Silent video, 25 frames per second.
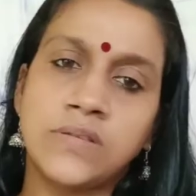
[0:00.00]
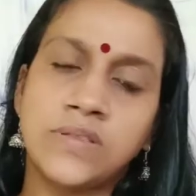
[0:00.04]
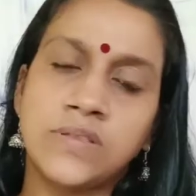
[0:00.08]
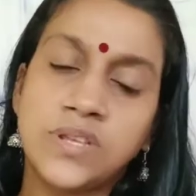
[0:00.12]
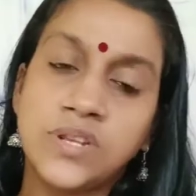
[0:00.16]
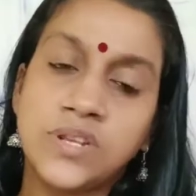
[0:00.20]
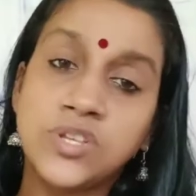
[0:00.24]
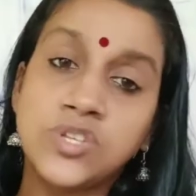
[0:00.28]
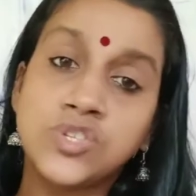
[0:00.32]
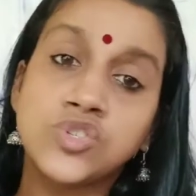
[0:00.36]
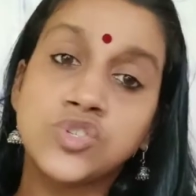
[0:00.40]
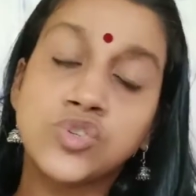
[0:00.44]

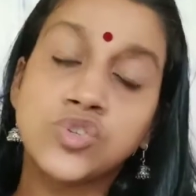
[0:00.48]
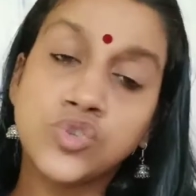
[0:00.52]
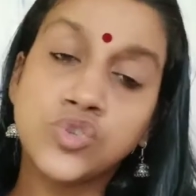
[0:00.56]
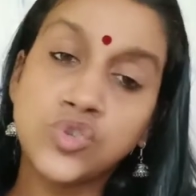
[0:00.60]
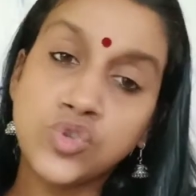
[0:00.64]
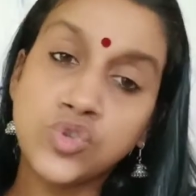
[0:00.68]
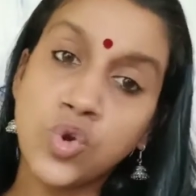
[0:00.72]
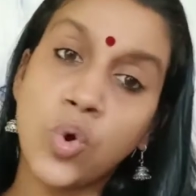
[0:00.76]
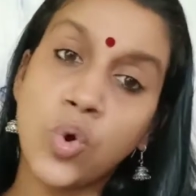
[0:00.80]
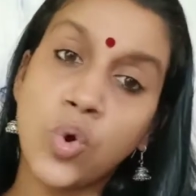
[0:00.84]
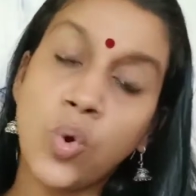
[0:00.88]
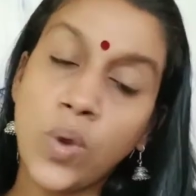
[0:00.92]
There is
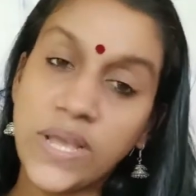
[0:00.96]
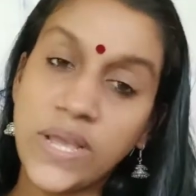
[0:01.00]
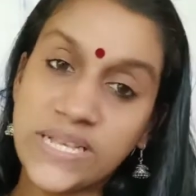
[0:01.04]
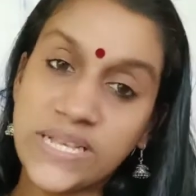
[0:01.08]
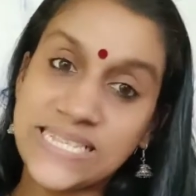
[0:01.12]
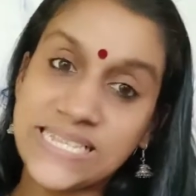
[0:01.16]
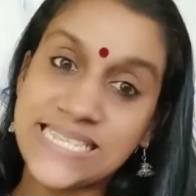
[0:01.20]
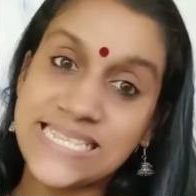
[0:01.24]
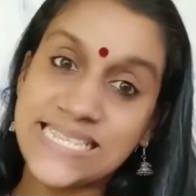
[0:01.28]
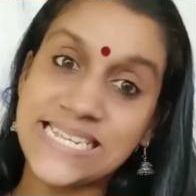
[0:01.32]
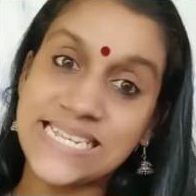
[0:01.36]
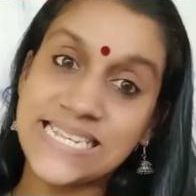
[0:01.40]
no
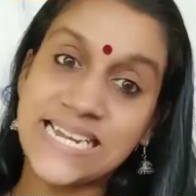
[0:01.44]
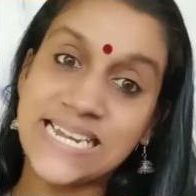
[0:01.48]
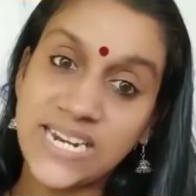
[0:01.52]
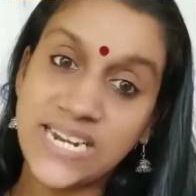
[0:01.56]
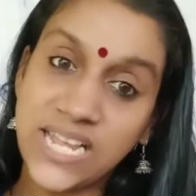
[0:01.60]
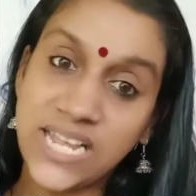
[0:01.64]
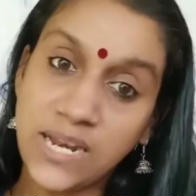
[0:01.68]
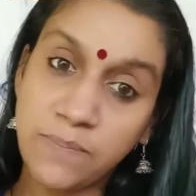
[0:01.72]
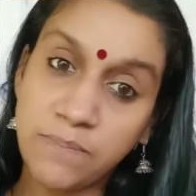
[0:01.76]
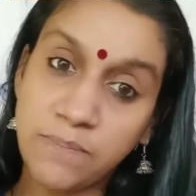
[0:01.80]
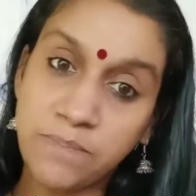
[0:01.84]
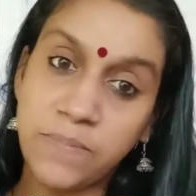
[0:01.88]

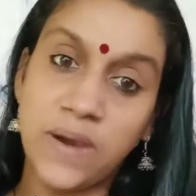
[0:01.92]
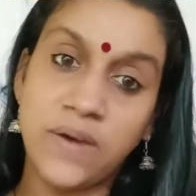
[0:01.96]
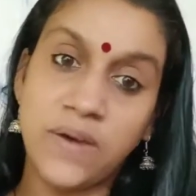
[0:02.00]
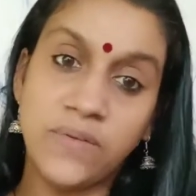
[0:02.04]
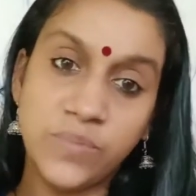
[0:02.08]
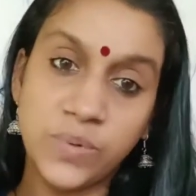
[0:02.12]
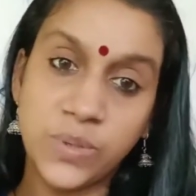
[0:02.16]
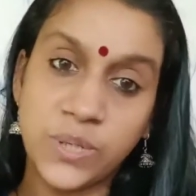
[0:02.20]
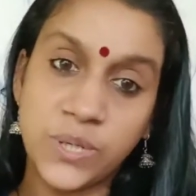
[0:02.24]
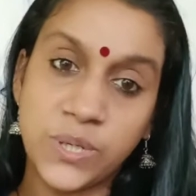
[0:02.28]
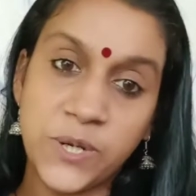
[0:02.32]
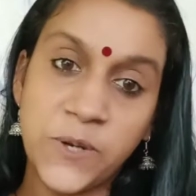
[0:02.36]
external
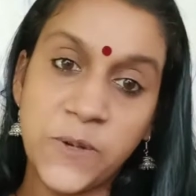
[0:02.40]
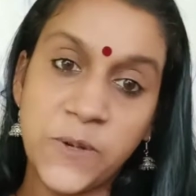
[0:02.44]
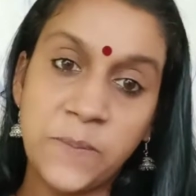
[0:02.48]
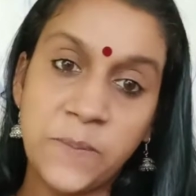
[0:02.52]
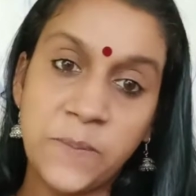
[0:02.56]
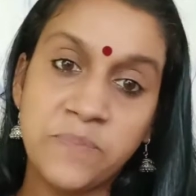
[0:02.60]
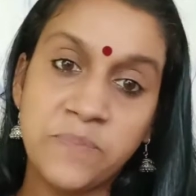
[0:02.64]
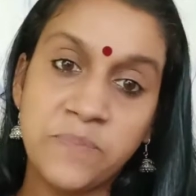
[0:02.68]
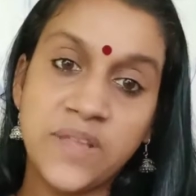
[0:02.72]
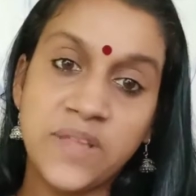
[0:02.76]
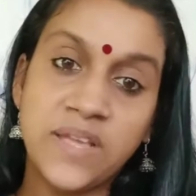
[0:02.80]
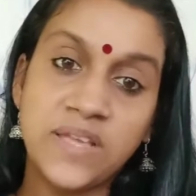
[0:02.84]
power
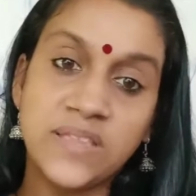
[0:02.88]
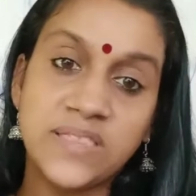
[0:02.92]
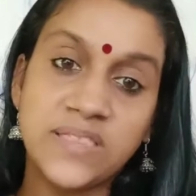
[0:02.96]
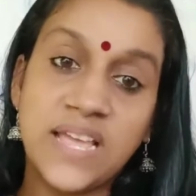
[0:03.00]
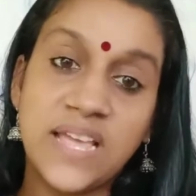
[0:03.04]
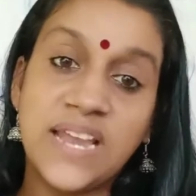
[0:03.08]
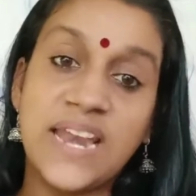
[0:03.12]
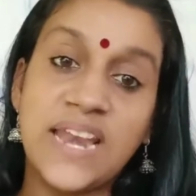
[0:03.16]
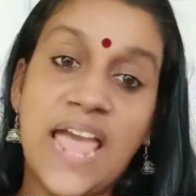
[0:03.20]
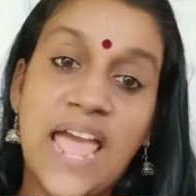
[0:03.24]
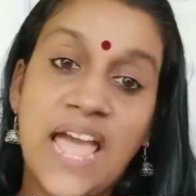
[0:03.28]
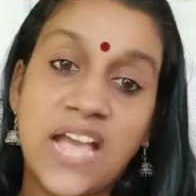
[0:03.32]

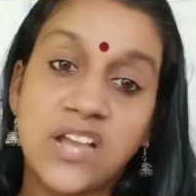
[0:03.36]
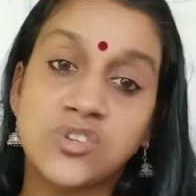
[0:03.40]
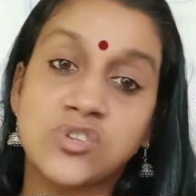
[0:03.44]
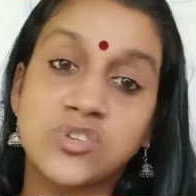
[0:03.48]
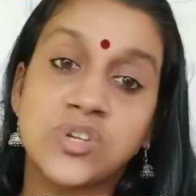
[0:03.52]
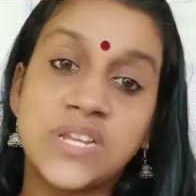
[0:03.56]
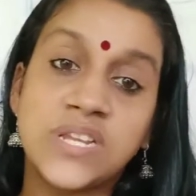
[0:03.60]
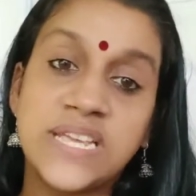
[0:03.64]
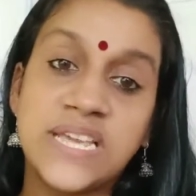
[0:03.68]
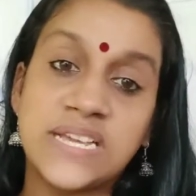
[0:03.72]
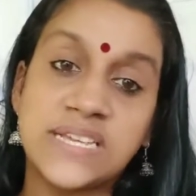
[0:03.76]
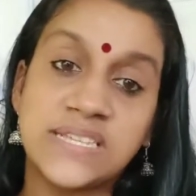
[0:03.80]
that
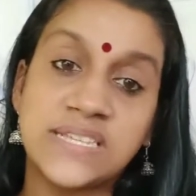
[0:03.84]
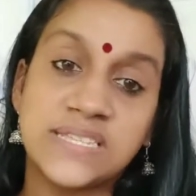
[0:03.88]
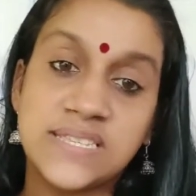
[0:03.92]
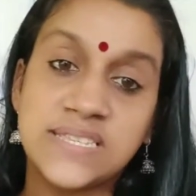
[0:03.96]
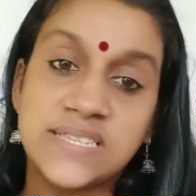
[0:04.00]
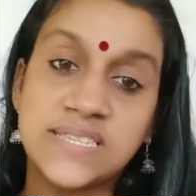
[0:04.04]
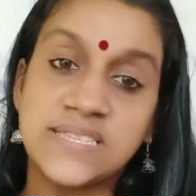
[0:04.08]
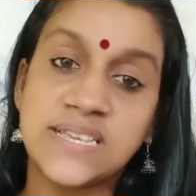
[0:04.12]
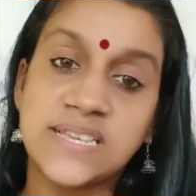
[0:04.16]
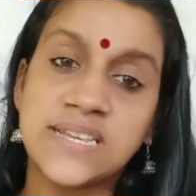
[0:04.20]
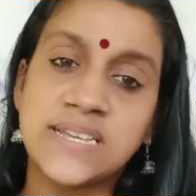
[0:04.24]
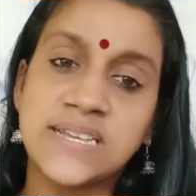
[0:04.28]
actually
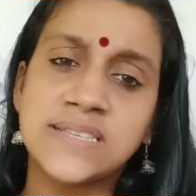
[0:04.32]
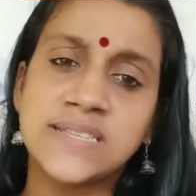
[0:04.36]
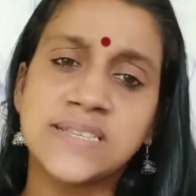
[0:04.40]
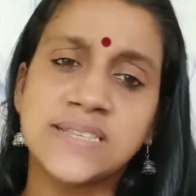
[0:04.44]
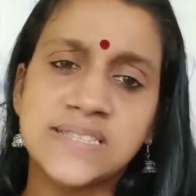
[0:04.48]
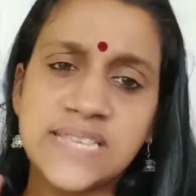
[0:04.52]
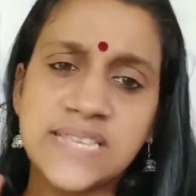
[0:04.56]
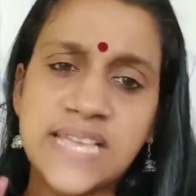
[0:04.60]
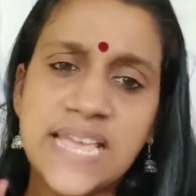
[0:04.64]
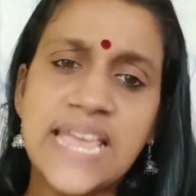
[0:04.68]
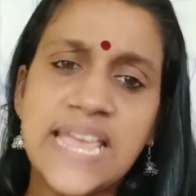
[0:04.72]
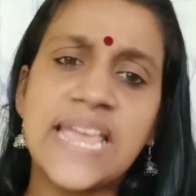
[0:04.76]

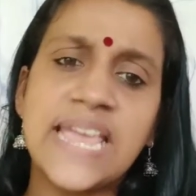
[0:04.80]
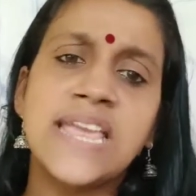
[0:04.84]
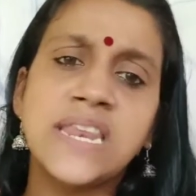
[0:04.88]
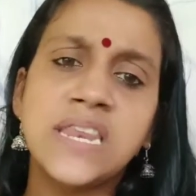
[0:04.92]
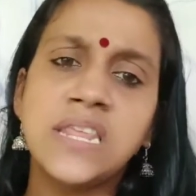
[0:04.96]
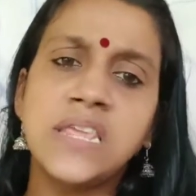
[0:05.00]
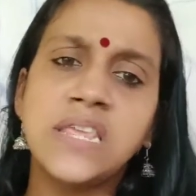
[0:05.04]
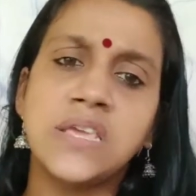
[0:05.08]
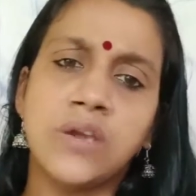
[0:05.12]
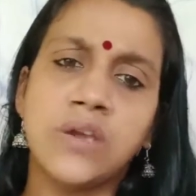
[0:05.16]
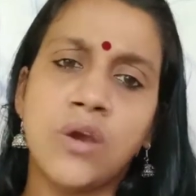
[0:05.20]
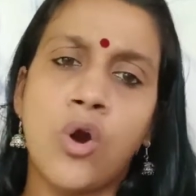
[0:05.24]
exercises
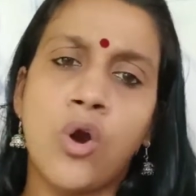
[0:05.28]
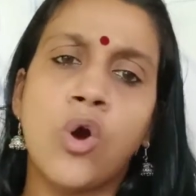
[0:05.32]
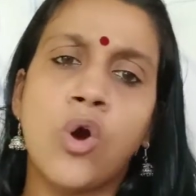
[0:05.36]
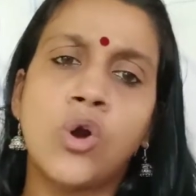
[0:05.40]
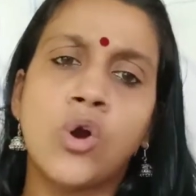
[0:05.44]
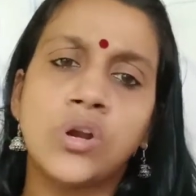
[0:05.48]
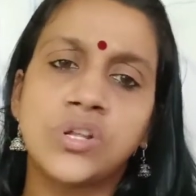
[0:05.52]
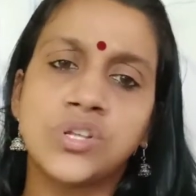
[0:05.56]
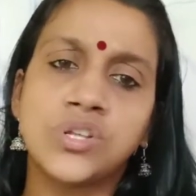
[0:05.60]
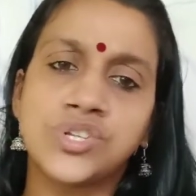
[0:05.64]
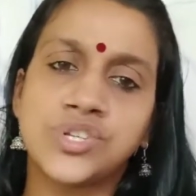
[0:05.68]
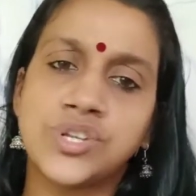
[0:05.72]
any
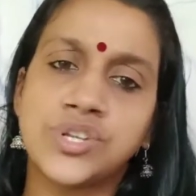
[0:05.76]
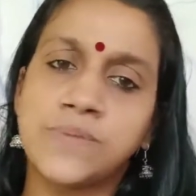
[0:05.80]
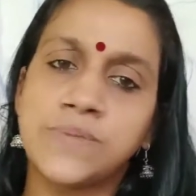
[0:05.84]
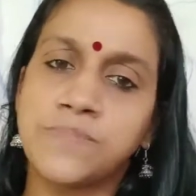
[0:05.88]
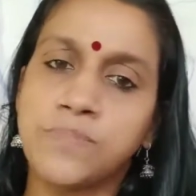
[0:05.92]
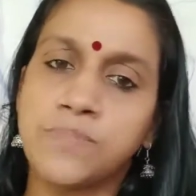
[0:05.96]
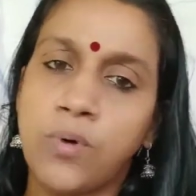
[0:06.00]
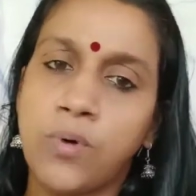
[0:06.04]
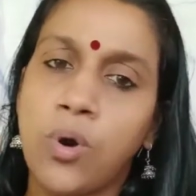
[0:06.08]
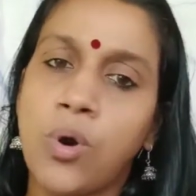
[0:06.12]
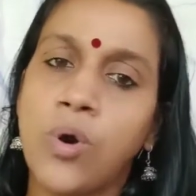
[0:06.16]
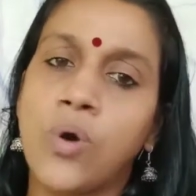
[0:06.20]
ownership
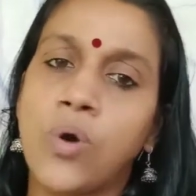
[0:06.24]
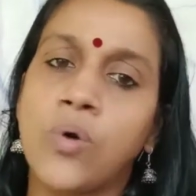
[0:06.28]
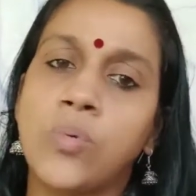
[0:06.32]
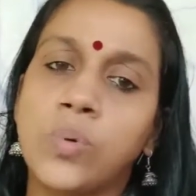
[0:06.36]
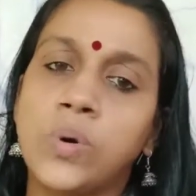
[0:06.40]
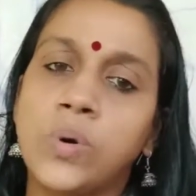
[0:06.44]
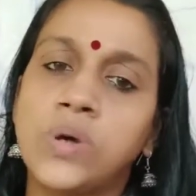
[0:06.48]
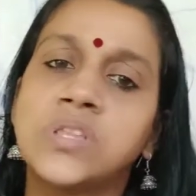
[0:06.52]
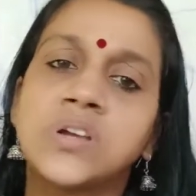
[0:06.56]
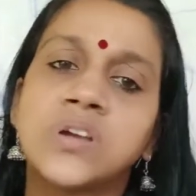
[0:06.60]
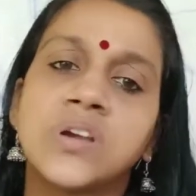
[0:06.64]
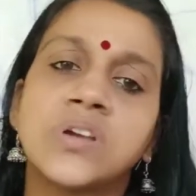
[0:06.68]

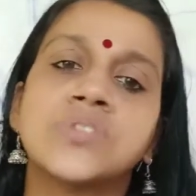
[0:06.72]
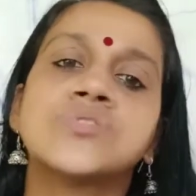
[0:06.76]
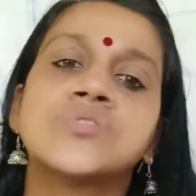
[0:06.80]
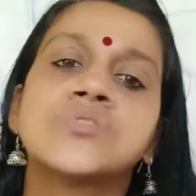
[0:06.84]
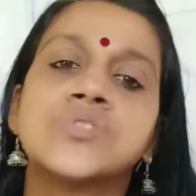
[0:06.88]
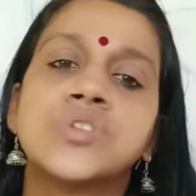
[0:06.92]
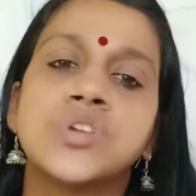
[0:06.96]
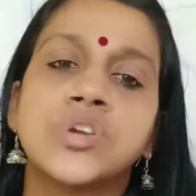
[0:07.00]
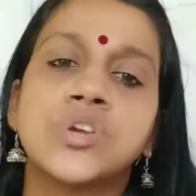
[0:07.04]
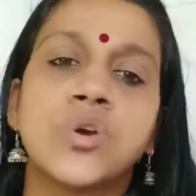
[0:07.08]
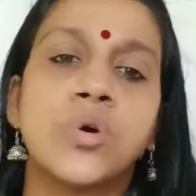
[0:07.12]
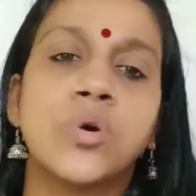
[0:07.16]
over the
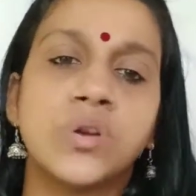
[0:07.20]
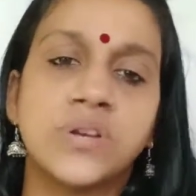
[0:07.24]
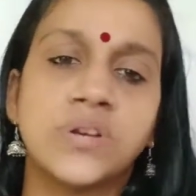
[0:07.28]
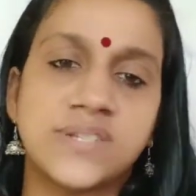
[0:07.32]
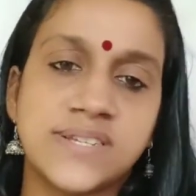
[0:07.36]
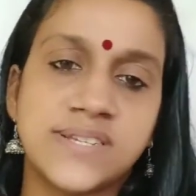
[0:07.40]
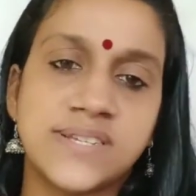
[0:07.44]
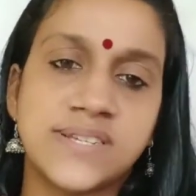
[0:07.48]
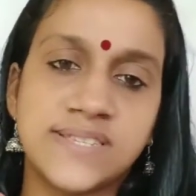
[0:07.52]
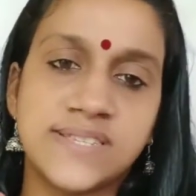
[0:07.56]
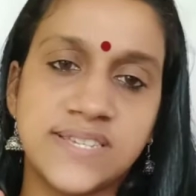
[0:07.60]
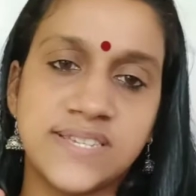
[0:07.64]
country called
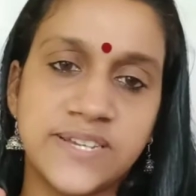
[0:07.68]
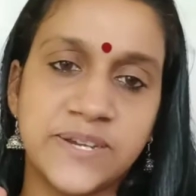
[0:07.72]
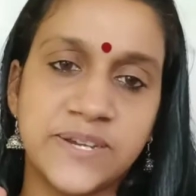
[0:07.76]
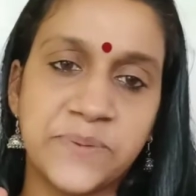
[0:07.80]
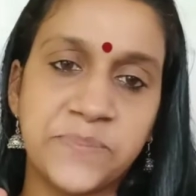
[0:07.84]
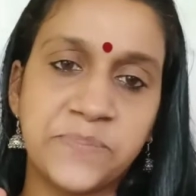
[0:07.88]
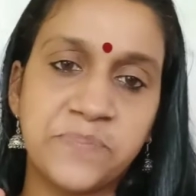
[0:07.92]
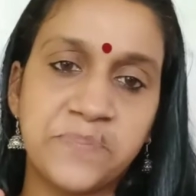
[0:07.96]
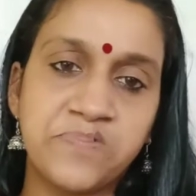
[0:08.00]
India.